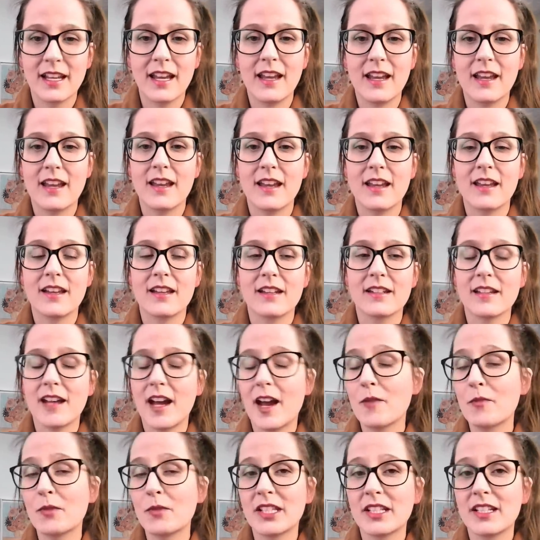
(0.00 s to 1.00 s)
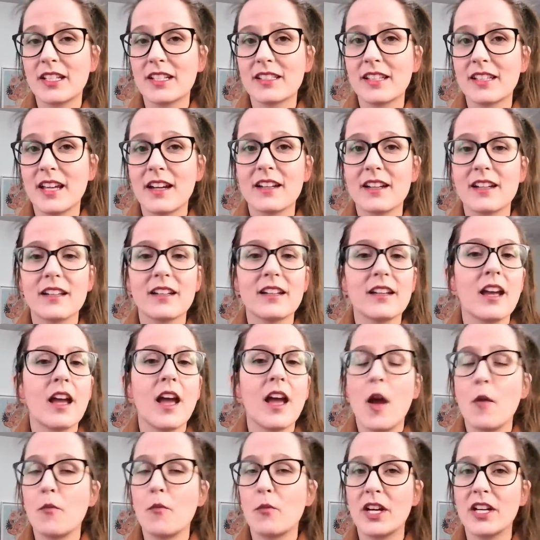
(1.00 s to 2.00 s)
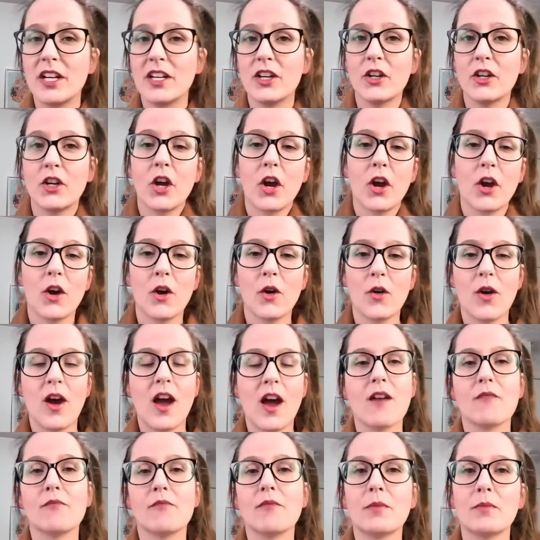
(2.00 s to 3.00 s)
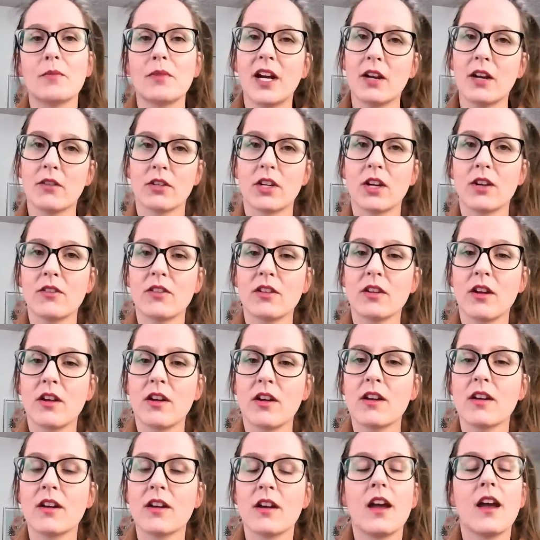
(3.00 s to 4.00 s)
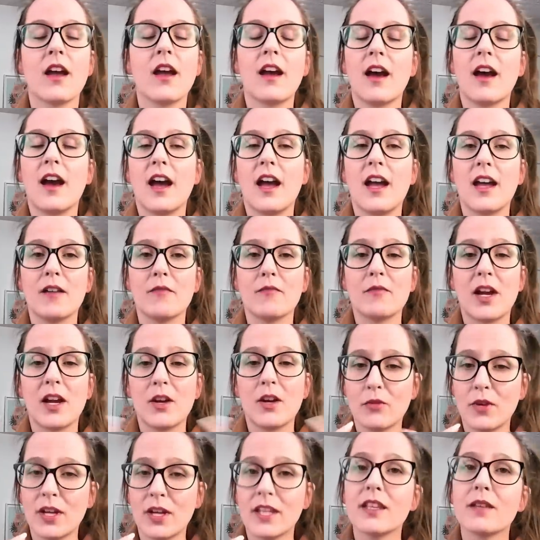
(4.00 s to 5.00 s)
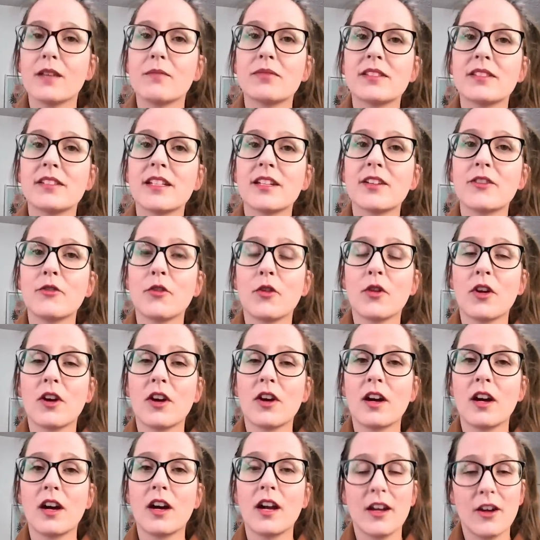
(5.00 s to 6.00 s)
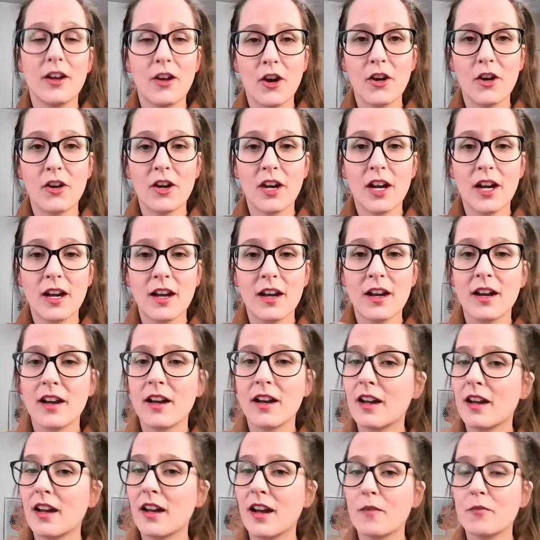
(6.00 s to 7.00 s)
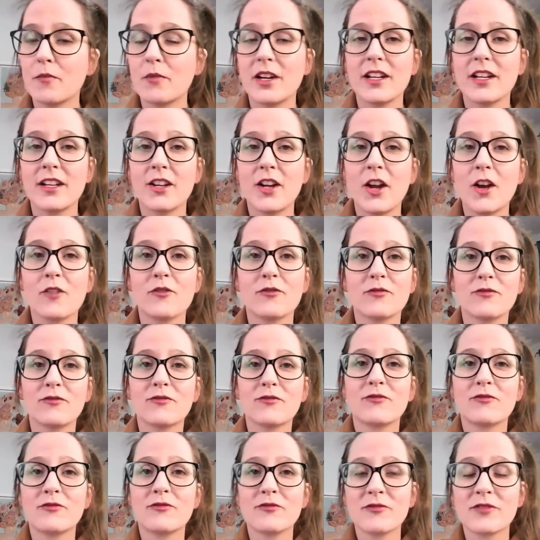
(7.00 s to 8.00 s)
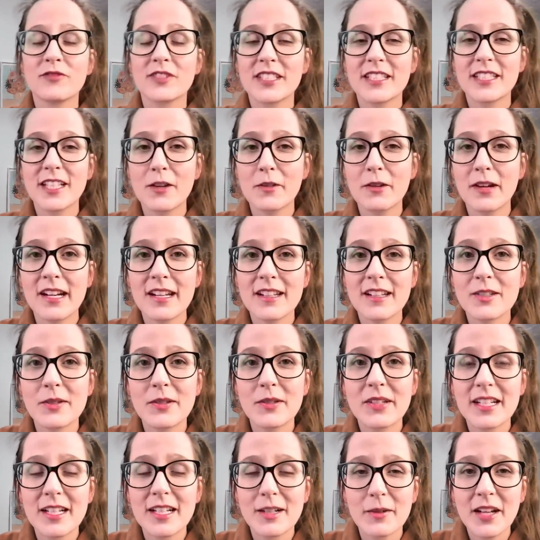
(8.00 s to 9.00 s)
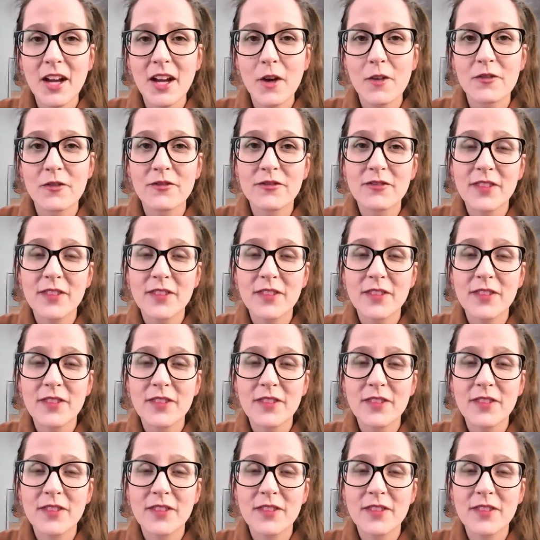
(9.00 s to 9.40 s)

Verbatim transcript: And I'm really excited. I'm ready to go. I have my brown coat on. I have my red lipstick for Inara. I'm ready to go. Let's get right into it. Here we go.